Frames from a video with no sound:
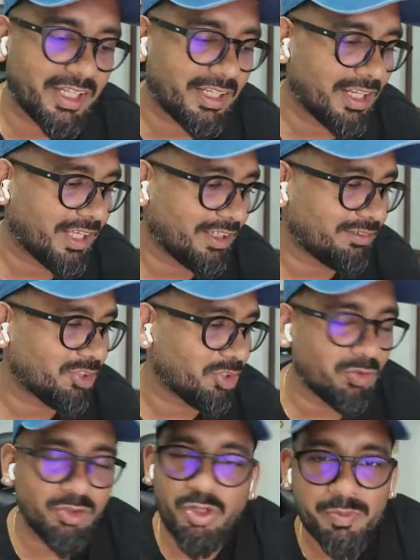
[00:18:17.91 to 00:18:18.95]
and like
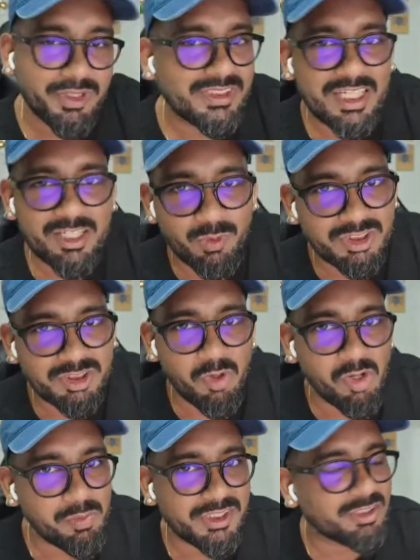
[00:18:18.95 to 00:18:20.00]
you'll miss that one
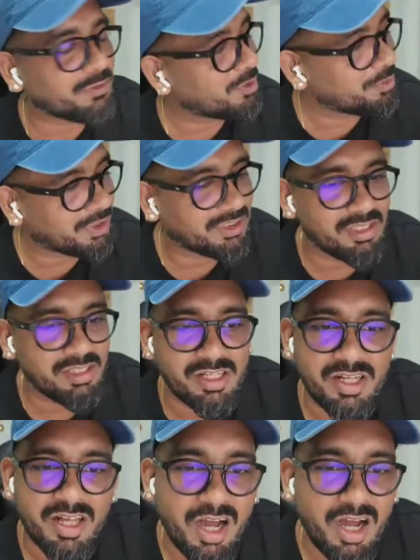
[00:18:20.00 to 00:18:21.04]
small piece of the puzzle
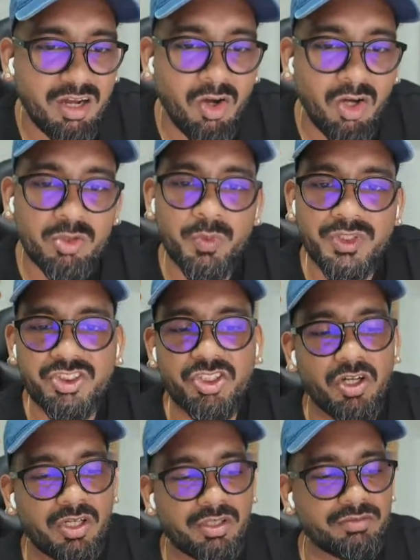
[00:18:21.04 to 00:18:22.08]
on which you're